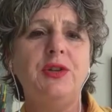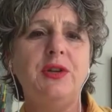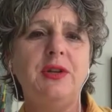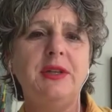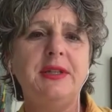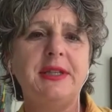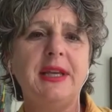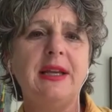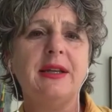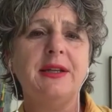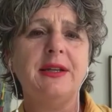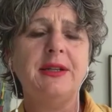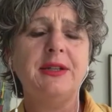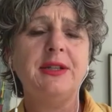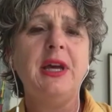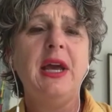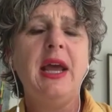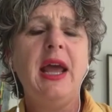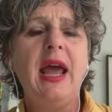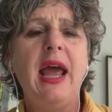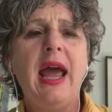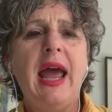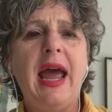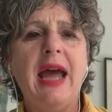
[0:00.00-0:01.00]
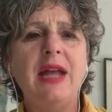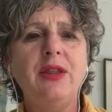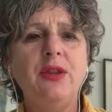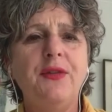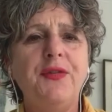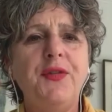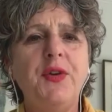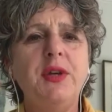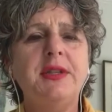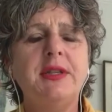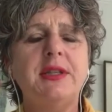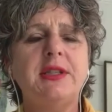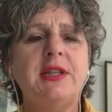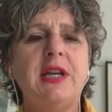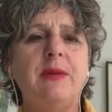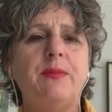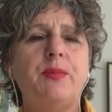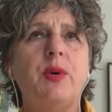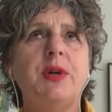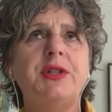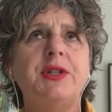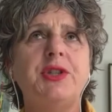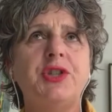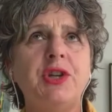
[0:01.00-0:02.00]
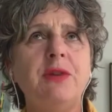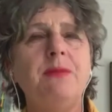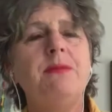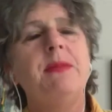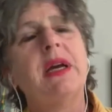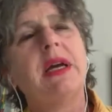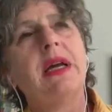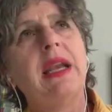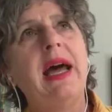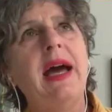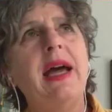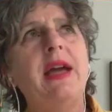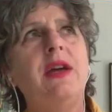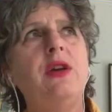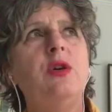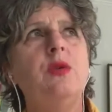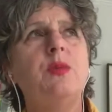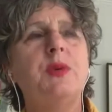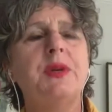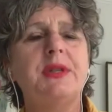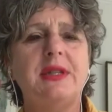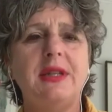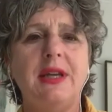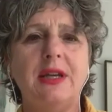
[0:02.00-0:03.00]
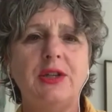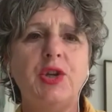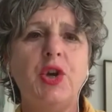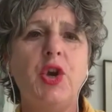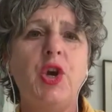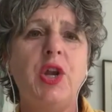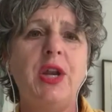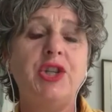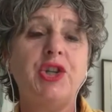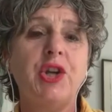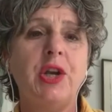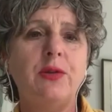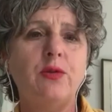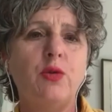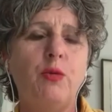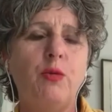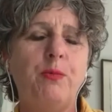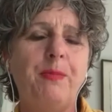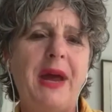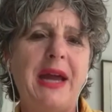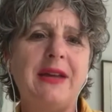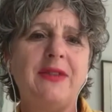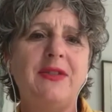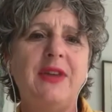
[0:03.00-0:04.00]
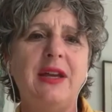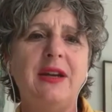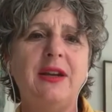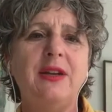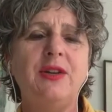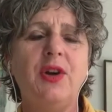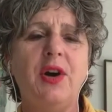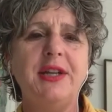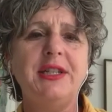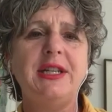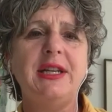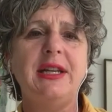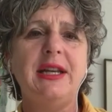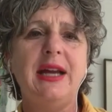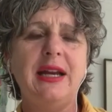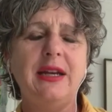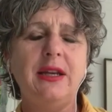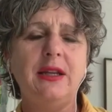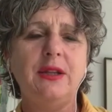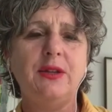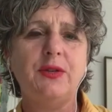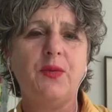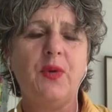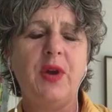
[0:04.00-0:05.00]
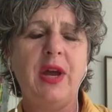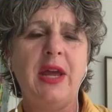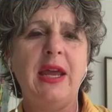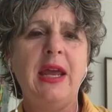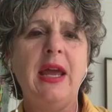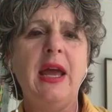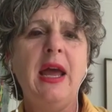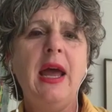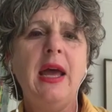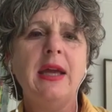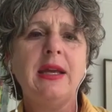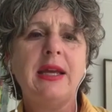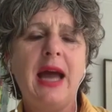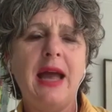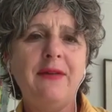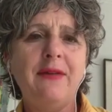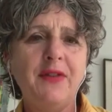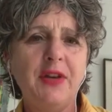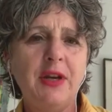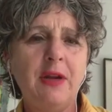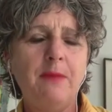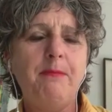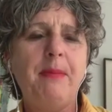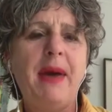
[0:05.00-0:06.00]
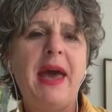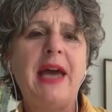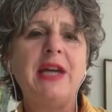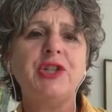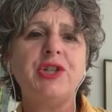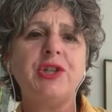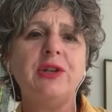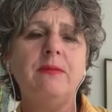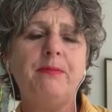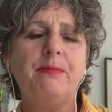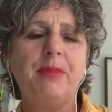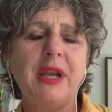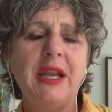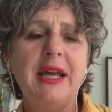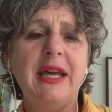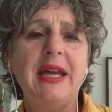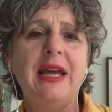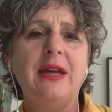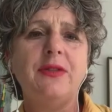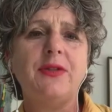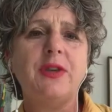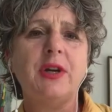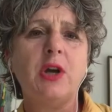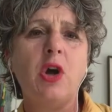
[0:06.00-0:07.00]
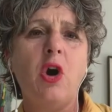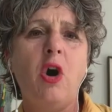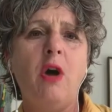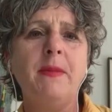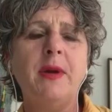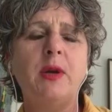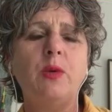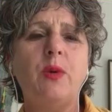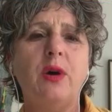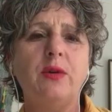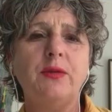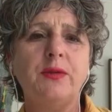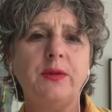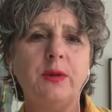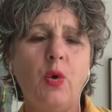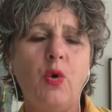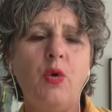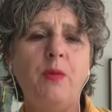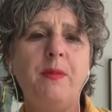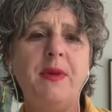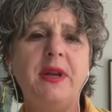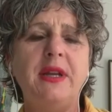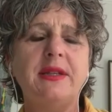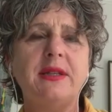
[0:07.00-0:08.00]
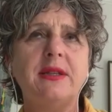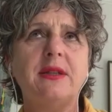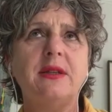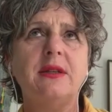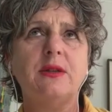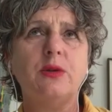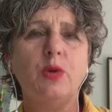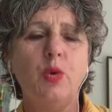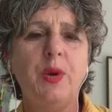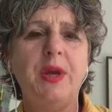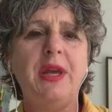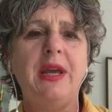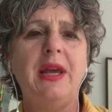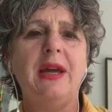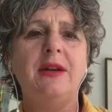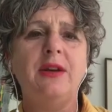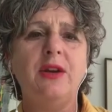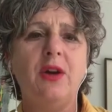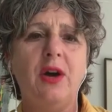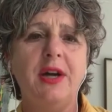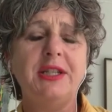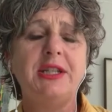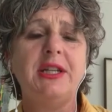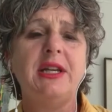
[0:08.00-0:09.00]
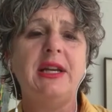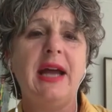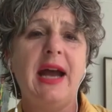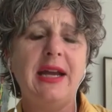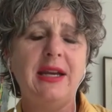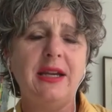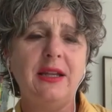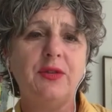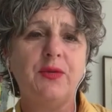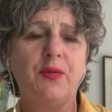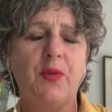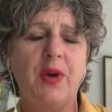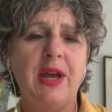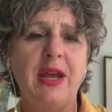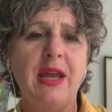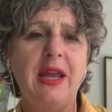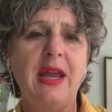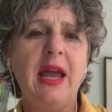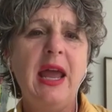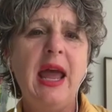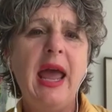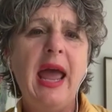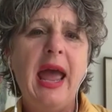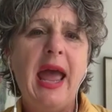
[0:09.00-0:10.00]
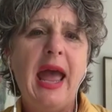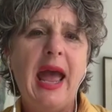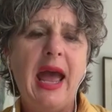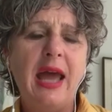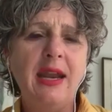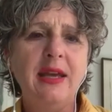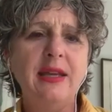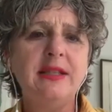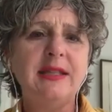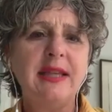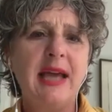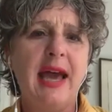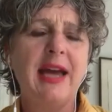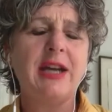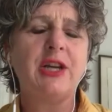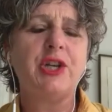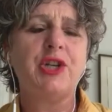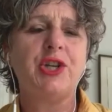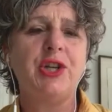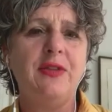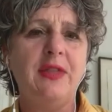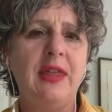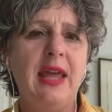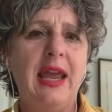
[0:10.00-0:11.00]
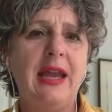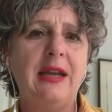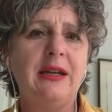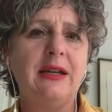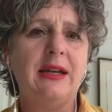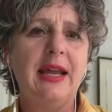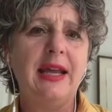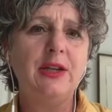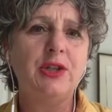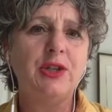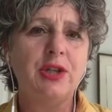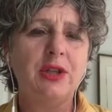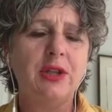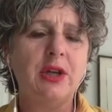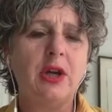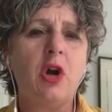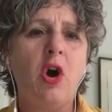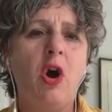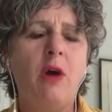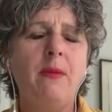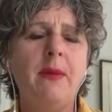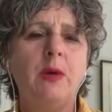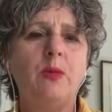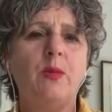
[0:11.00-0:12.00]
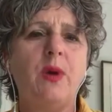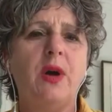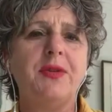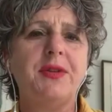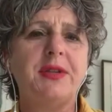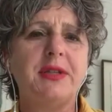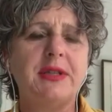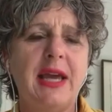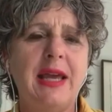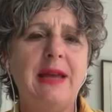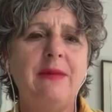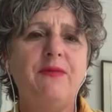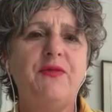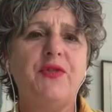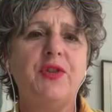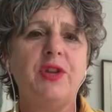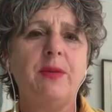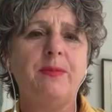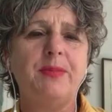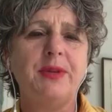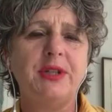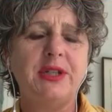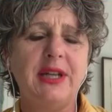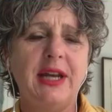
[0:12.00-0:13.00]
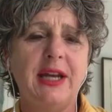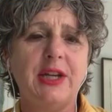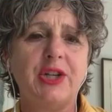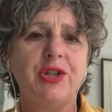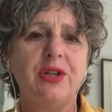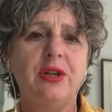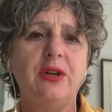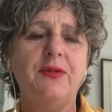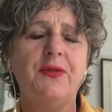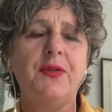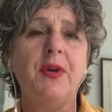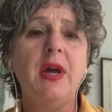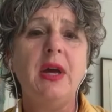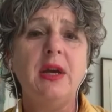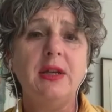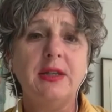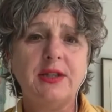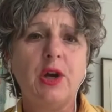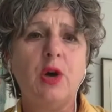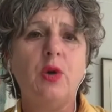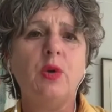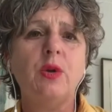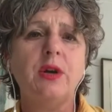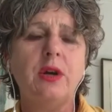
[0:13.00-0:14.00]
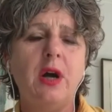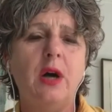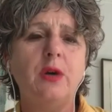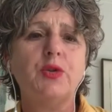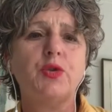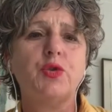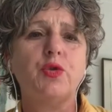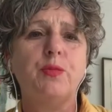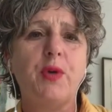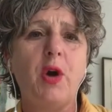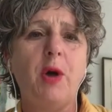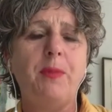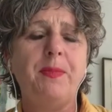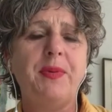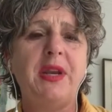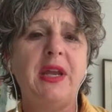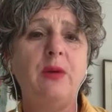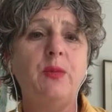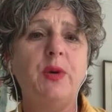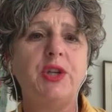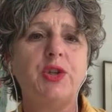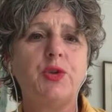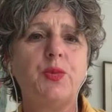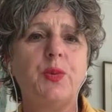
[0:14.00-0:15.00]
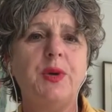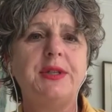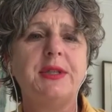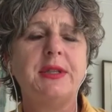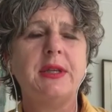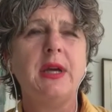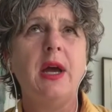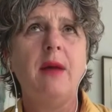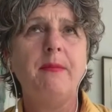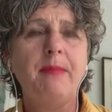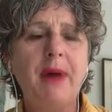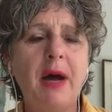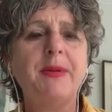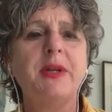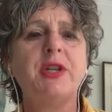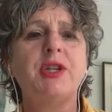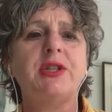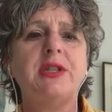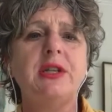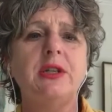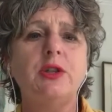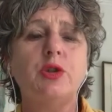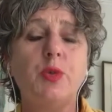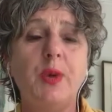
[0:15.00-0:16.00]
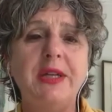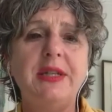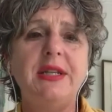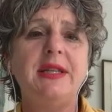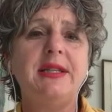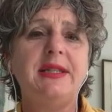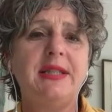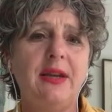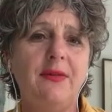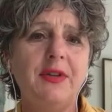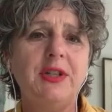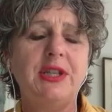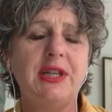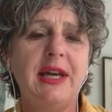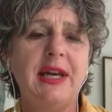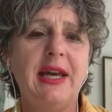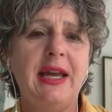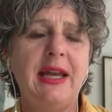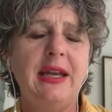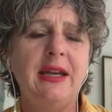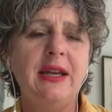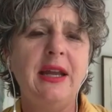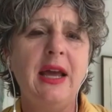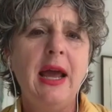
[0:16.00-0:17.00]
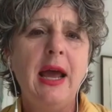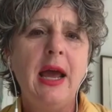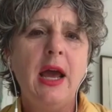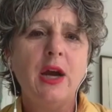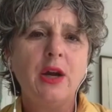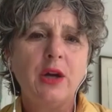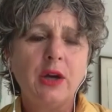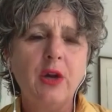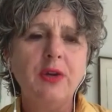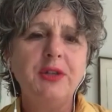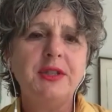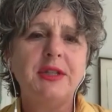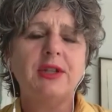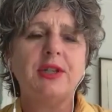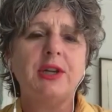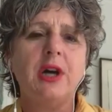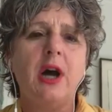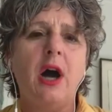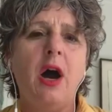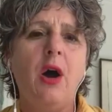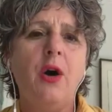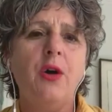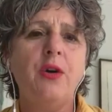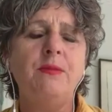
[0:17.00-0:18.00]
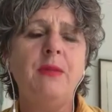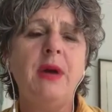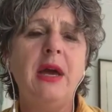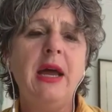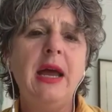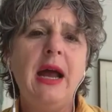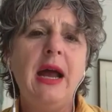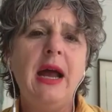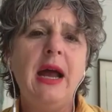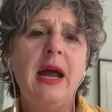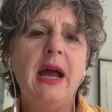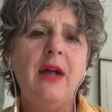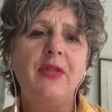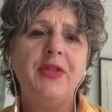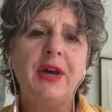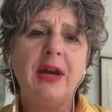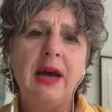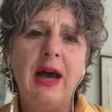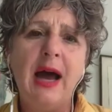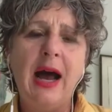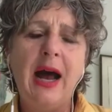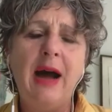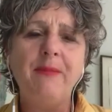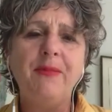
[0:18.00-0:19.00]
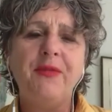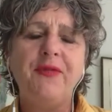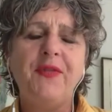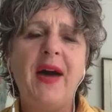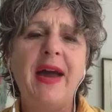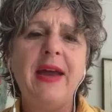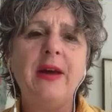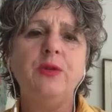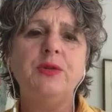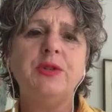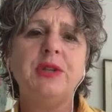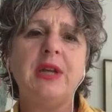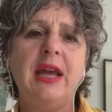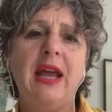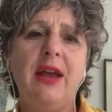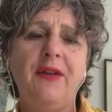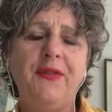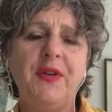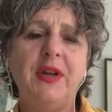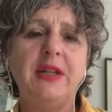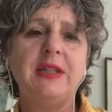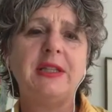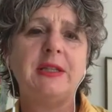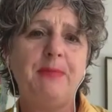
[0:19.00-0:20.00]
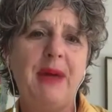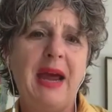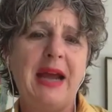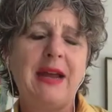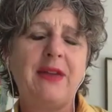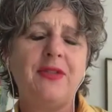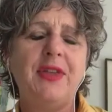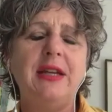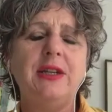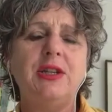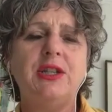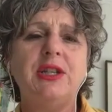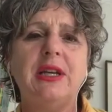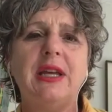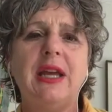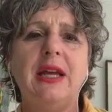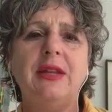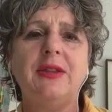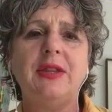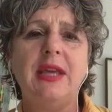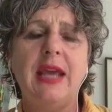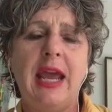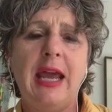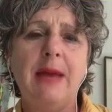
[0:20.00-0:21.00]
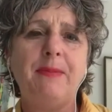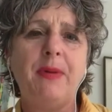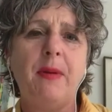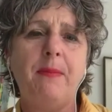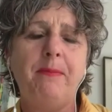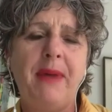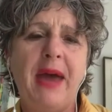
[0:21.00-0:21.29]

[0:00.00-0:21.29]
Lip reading: New Zealand. And the first step was Jim Macleay, who was the Attorney General back then in 1983, gave an impassioned plea at the Commonwealth Law Minister's hui in 1983. And his action then led to the Commonwealth Scheme for the Protection of Stolen Cultural Property, which was published in 2017. Closer to home, the failed efforts back then to get the EPA